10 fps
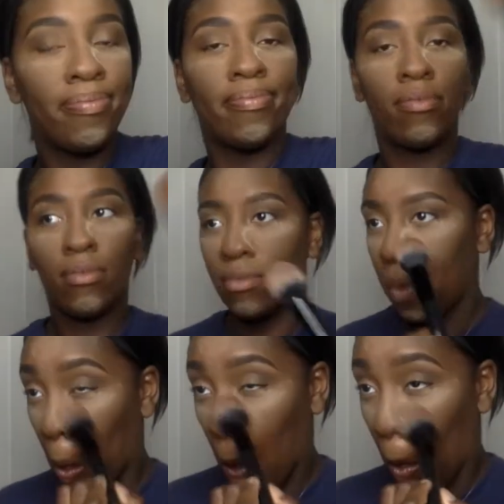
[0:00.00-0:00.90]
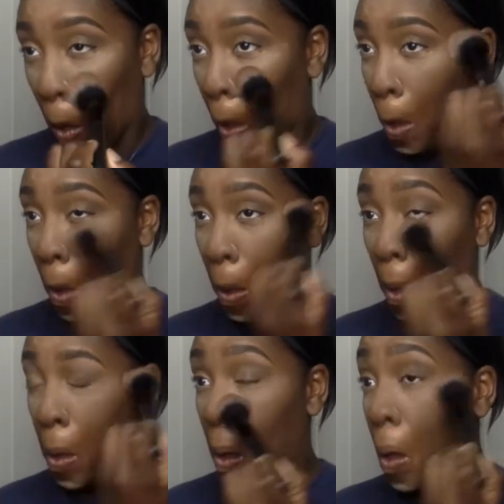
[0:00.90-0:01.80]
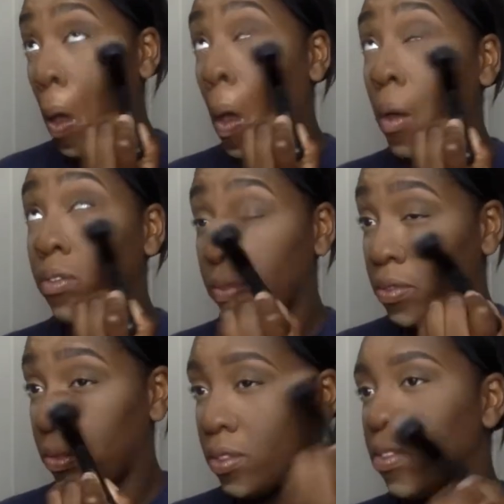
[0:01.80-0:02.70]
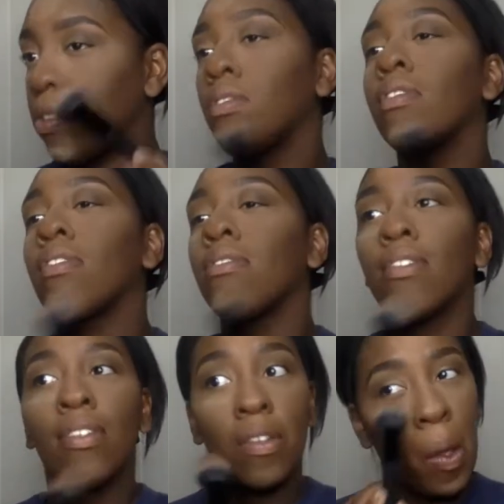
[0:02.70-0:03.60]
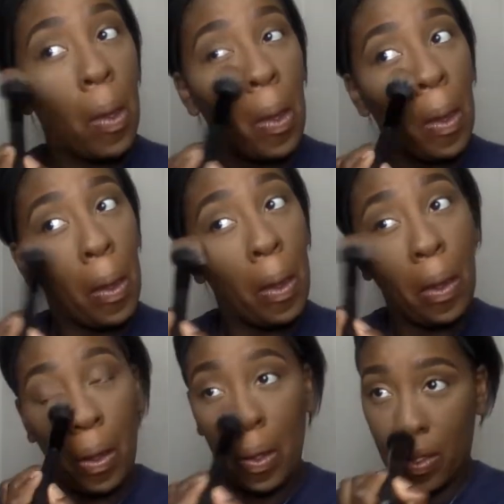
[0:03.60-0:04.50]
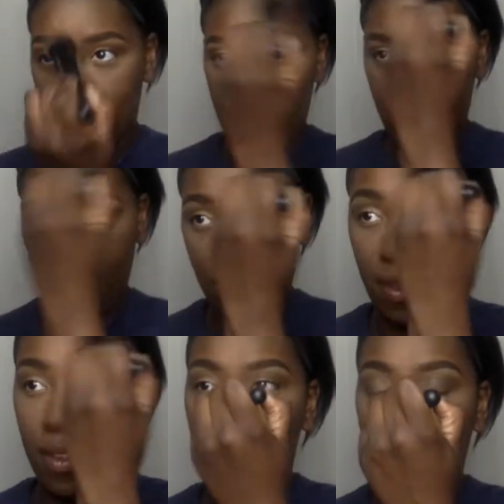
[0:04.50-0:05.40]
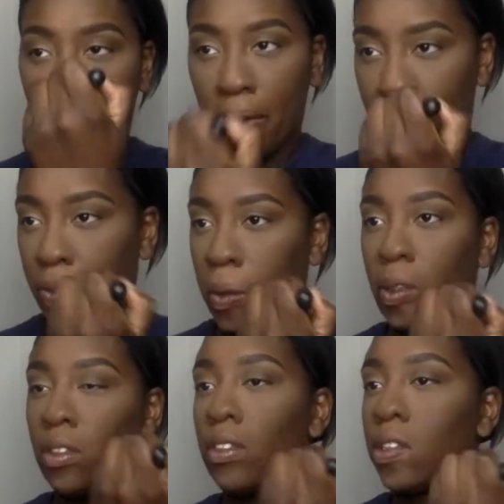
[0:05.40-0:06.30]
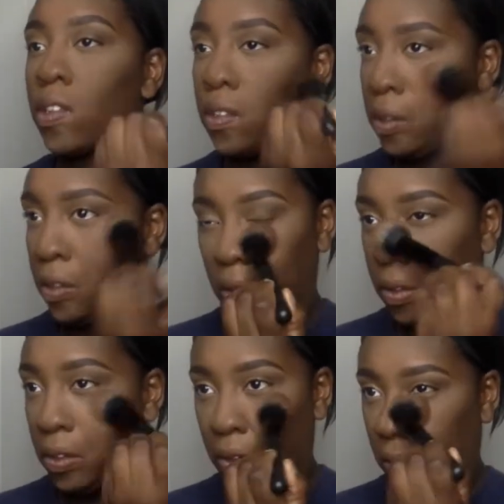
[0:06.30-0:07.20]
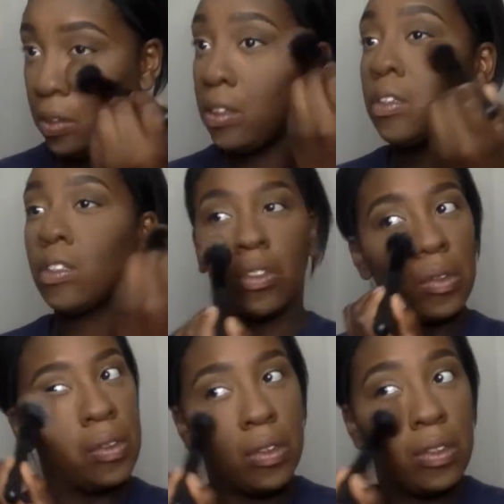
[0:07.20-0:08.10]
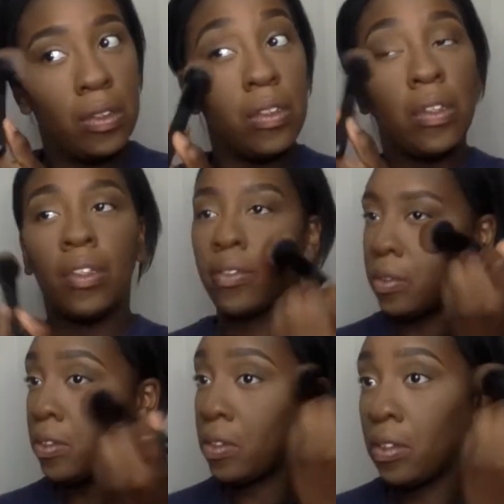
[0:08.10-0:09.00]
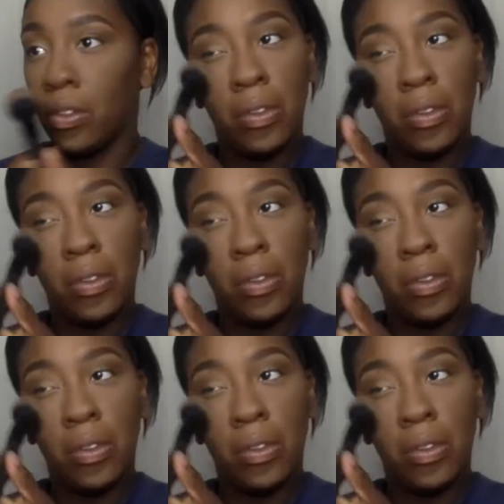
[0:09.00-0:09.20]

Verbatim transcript: And I feel like it softened it up. I'm going to get rid of that powder, because my under eye is creased, honey. I have bags for days.